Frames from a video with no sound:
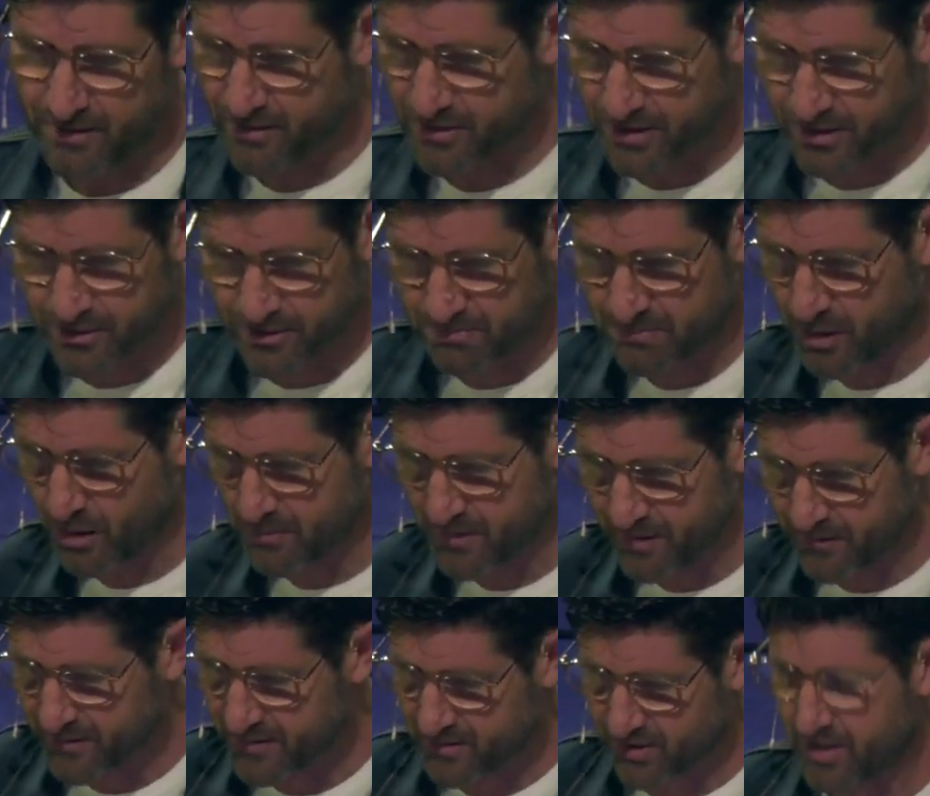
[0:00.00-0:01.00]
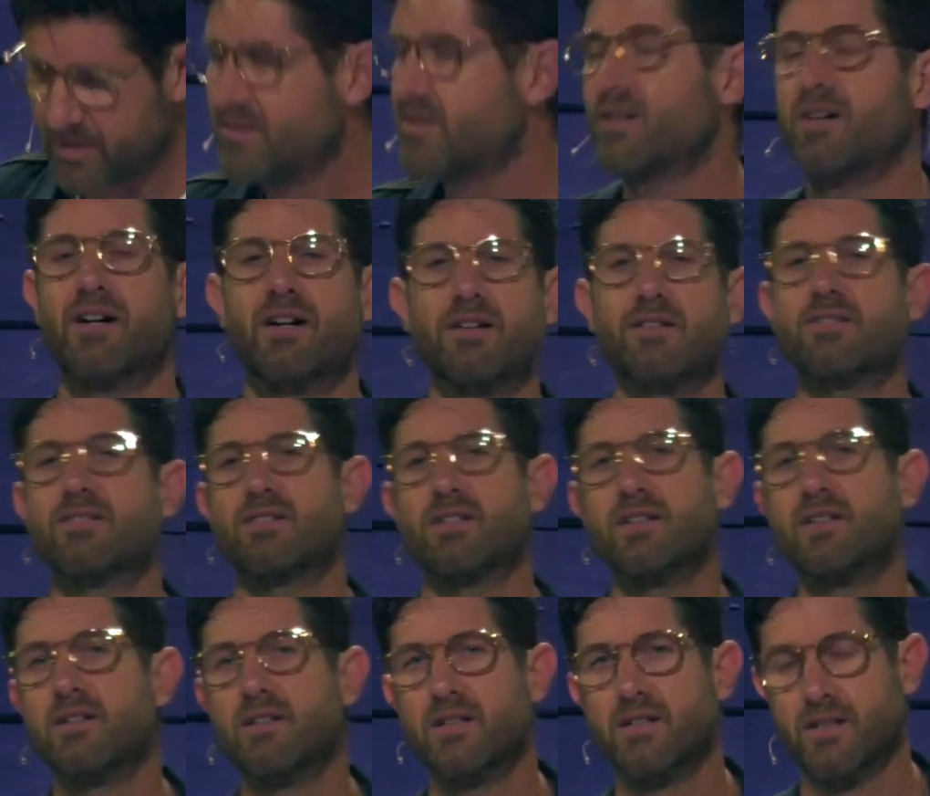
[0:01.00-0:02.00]
there's this moment of intense
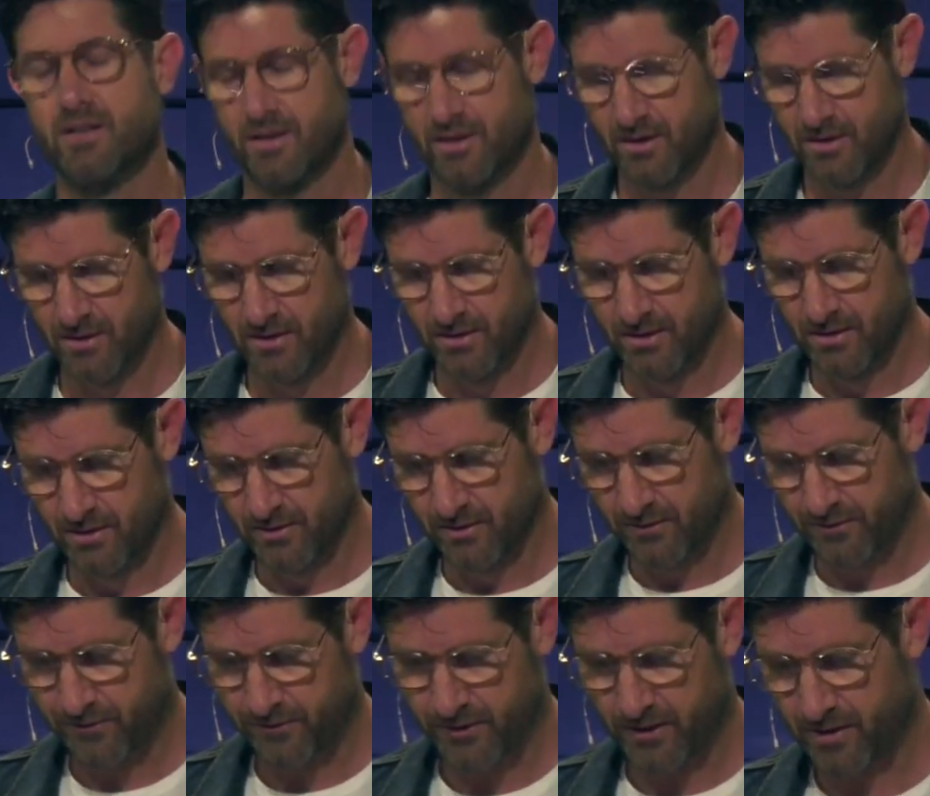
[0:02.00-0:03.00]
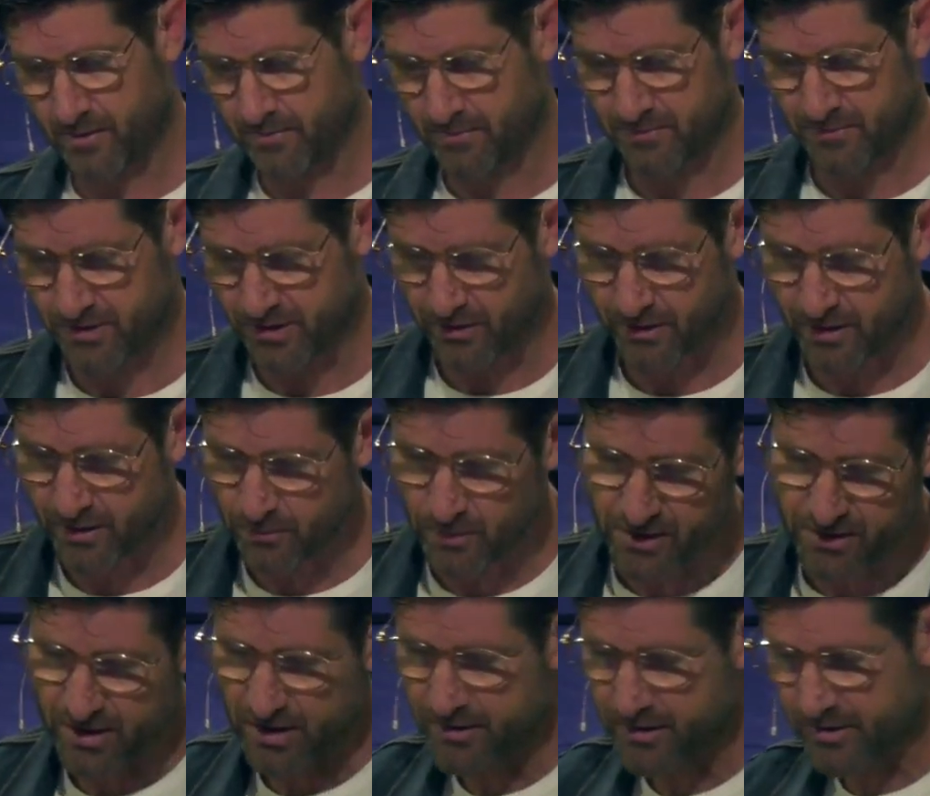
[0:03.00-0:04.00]
honesty from Jonah. And we
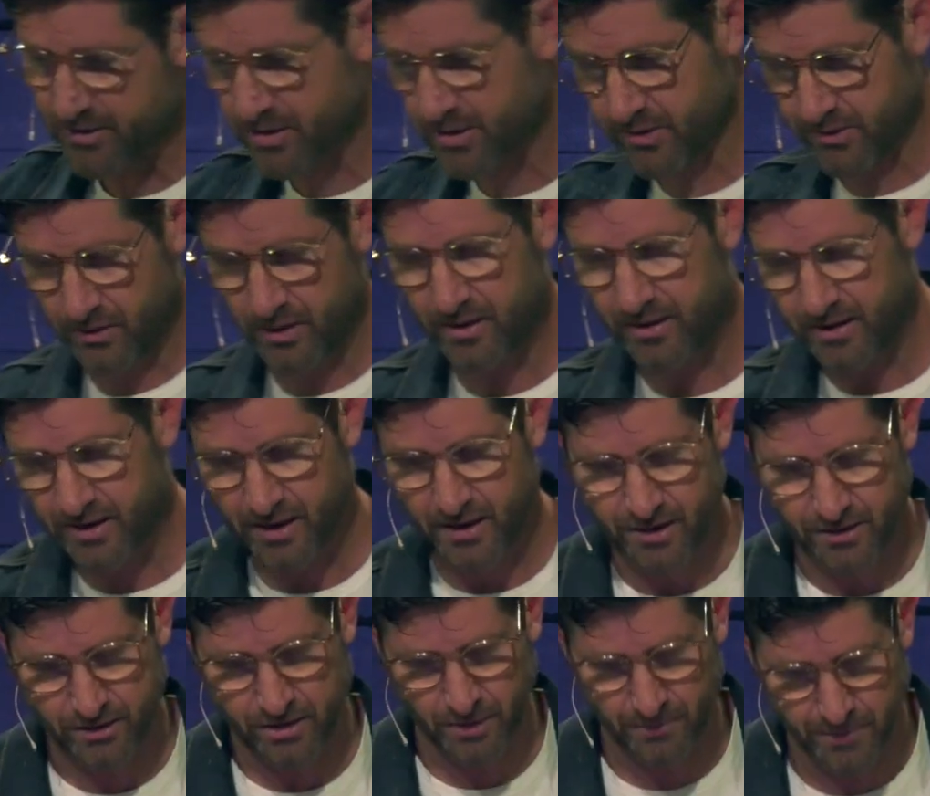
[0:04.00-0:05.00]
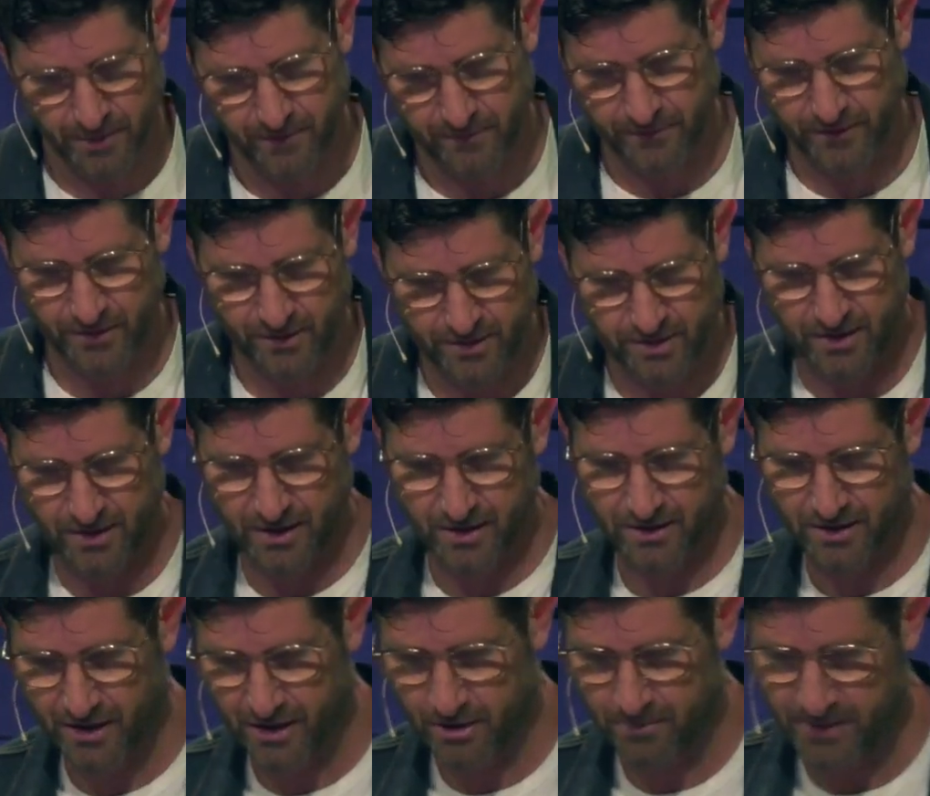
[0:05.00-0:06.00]
said this is really the key interpretive verse in the
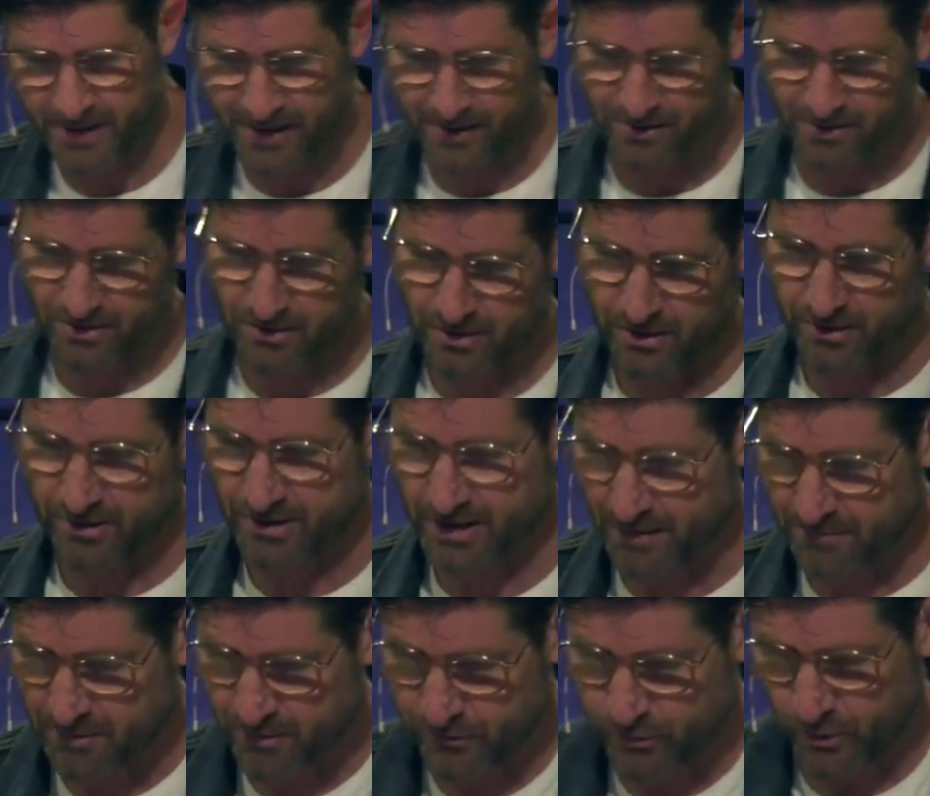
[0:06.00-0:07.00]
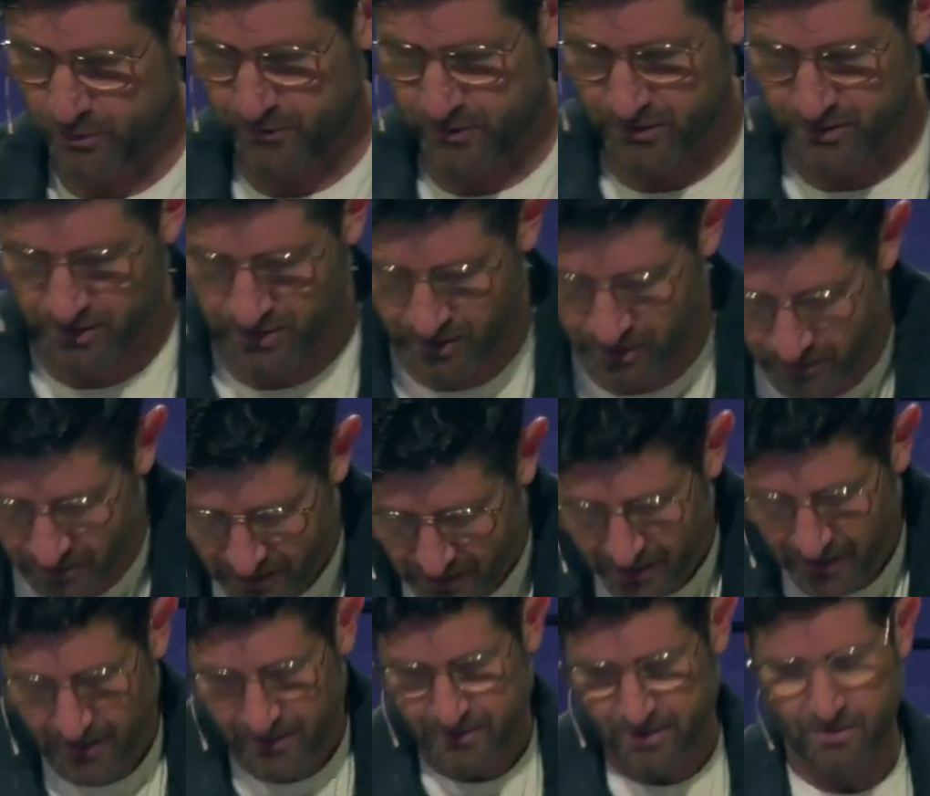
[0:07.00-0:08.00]
entire passage, Jonah chapter 4, verse 2.
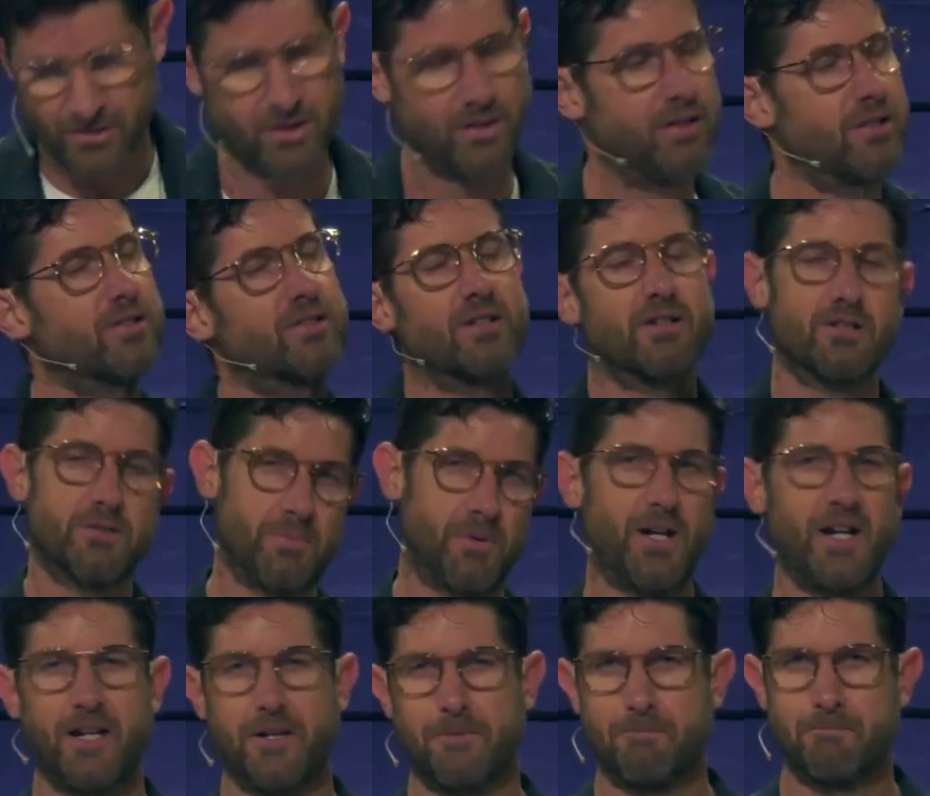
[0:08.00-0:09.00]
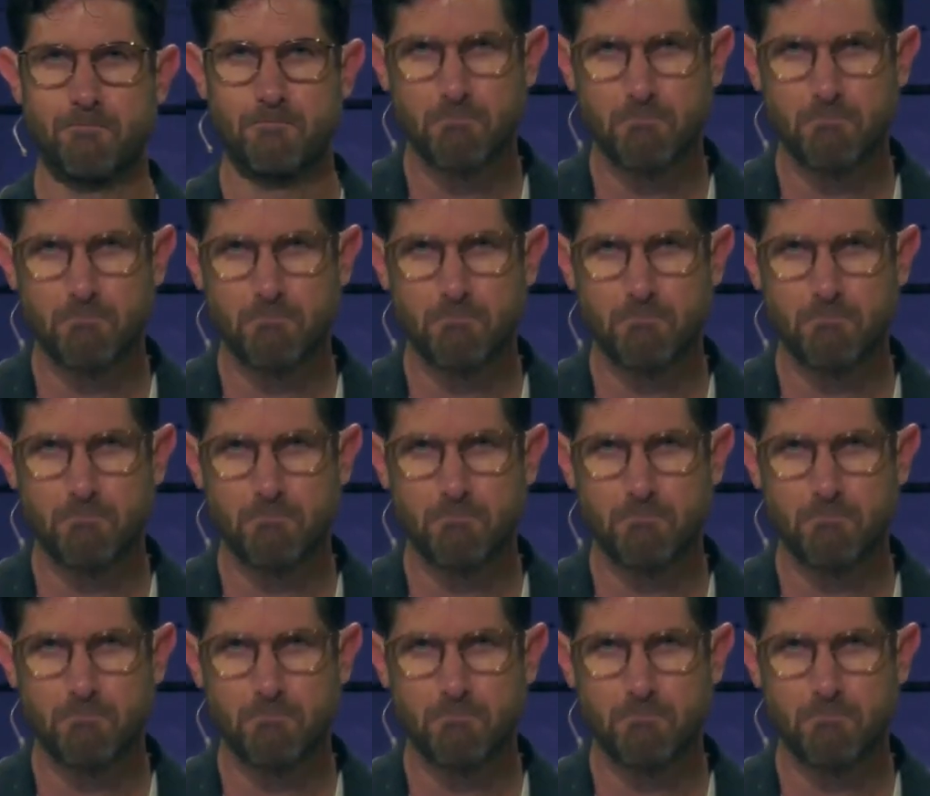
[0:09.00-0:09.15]
So Jonah starts praying.